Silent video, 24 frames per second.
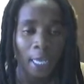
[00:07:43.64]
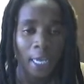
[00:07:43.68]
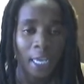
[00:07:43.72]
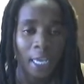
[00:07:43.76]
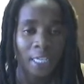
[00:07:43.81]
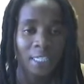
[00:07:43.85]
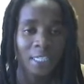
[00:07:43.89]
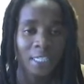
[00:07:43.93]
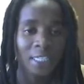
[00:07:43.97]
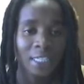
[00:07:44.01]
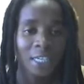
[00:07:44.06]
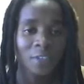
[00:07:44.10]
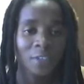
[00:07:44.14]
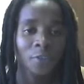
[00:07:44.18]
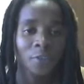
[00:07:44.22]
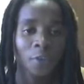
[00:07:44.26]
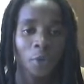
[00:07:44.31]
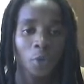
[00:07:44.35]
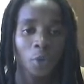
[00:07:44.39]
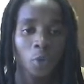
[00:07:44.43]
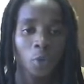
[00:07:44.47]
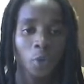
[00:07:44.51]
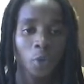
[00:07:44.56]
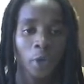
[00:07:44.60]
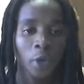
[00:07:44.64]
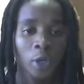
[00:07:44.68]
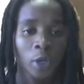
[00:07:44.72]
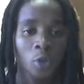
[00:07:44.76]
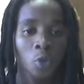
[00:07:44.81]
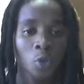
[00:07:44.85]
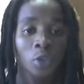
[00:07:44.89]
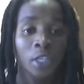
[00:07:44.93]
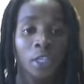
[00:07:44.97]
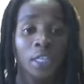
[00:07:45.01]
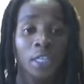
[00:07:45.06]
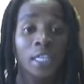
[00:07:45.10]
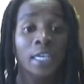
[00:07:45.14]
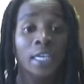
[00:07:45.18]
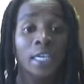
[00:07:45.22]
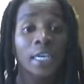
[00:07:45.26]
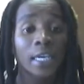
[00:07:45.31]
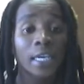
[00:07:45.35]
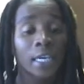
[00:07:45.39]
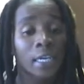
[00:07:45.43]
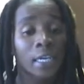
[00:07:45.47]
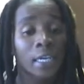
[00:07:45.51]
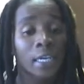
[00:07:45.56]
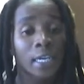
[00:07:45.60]
it starts very well. You would
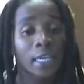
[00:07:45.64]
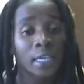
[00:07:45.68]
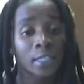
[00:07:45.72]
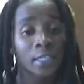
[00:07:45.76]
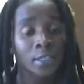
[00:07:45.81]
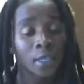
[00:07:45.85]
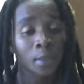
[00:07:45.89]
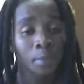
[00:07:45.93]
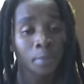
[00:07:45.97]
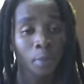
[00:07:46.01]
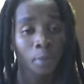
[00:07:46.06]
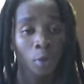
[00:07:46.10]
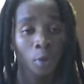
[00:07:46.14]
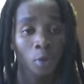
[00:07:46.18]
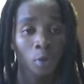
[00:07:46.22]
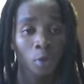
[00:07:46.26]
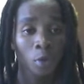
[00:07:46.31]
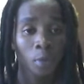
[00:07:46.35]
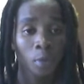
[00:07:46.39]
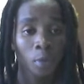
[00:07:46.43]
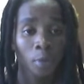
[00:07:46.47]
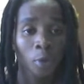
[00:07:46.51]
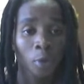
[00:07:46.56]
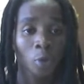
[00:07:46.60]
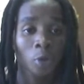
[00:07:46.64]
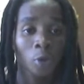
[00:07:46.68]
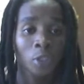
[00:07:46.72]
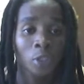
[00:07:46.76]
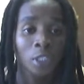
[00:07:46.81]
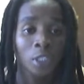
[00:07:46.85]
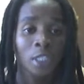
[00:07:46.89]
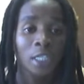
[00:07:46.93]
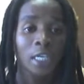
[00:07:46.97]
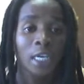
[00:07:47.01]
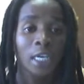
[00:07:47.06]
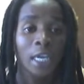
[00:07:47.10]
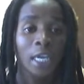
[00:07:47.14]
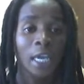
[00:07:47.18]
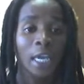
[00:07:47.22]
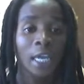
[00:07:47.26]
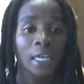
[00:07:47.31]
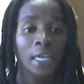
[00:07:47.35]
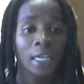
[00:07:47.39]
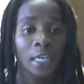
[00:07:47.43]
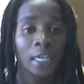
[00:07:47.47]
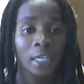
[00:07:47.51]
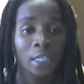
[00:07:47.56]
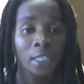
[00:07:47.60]
think it is a book because
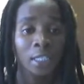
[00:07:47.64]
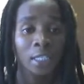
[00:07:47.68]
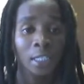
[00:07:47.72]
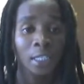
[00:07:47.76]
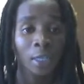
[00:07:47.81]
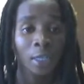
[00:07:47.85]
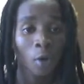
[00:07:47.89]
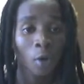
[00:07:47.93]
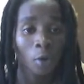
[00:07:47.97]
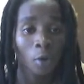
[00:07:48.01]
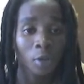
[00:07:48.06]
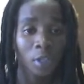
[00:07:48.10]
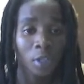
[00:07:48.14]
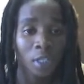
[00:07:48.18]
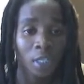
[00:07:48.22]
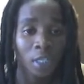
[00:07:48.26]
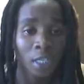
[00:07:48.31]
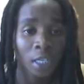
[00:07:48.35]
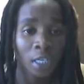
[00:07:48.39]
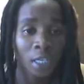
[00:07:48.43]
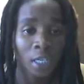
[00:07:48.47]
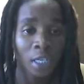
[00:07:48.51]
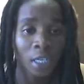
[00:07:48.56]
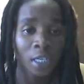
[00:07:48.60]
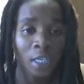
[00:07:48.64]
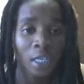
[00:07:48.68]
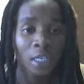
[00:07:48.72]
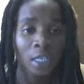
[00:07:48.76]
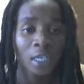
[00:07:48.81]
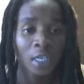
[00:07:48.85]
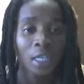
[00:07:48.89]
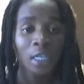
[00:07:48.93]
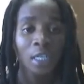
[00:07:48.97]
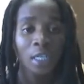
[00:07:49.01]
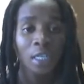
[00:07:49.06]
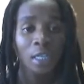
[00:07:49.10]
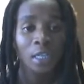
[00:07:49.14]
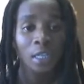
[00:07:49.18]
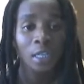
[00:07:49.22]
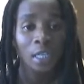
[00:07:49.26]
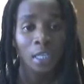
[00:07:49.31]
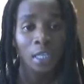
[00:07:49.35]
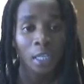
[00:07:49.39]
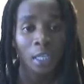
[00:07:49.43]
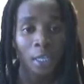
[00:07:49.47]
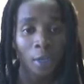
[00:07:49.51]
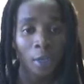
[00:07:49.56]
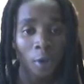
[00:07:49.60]
it has the author here,
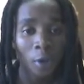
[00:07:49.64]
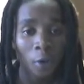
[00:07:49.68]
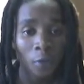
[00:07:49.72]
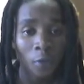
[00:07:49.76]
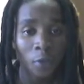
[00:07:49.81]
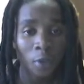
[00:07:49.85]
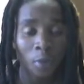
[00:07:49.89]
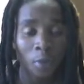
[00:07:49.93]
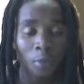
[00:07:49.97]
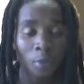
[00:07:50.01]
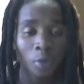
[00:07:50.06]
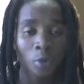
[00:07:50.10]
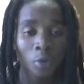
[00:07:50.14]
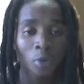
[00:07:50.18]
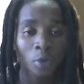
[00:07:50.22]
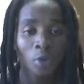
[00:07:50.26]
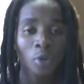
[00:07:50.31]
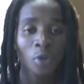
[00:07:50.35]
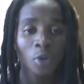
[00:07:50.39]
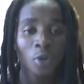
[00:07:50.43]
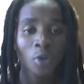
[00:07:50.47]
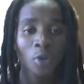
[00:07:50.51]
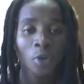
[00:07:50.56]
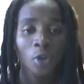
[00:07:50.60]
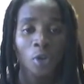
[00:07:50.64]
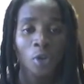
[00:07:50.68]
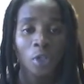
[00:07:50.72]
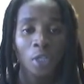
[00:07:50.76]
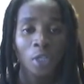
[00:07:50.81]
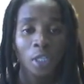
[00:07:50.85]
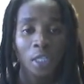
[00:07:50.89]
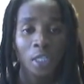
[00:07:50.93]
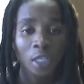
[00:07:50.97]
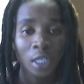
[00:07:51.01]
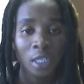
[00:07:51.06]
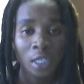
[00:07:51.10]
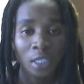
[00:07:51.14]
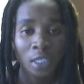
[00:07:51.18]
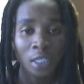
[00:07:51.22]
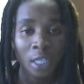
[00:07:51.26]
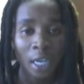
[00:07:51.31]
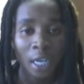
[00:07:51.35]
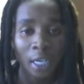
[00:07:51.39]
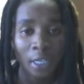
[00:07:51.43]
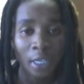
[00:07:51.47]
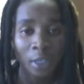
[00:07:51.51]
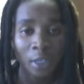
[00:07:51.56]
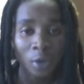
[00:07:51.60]
the year of the book, the
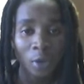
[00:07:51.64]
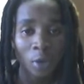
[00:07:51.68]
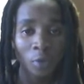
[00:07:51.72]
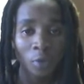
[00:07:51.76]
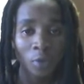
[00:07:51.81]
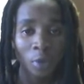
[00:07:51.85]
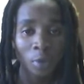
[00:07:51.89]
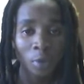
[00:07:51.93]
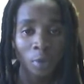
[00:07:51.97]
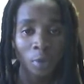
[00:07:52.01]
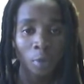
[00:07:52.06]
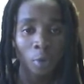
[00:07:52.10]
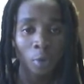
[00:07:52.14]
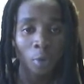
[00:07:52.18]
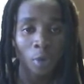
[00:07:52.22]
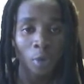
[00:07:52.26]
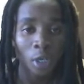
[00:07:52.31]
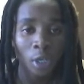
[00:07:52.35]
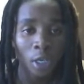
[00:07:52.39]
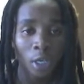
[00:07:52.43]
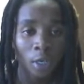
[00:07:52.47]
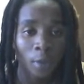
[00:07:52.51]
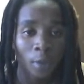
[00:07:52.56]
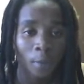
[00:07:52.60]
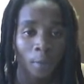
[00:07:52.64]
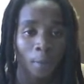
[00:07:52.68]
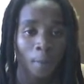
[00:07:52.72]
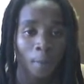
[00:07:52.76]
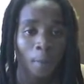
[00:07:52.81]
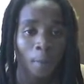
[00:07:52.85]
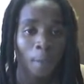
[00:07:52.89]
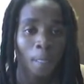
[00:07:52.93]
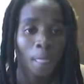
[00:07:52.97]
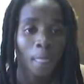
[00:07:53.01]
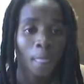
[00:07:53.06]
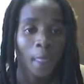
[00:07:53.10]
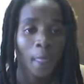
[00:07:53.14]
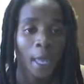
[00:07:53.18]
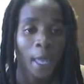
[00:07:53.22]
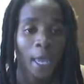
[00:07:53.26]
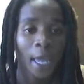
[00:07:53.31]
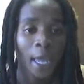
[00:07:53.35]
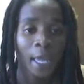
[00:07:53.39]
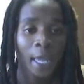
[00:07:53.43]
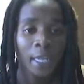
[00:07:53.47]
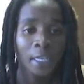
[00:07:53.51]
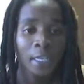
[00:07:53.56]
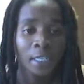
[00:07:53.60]
title of the book,
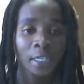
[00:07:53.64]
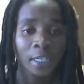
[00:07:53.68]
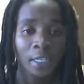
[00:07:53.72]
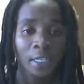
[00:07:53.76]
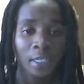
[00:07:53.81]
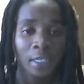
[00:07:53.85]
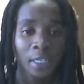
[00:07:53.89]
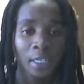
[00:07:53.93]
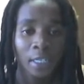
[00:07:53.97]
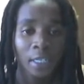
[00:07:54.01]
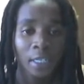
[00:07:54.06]
and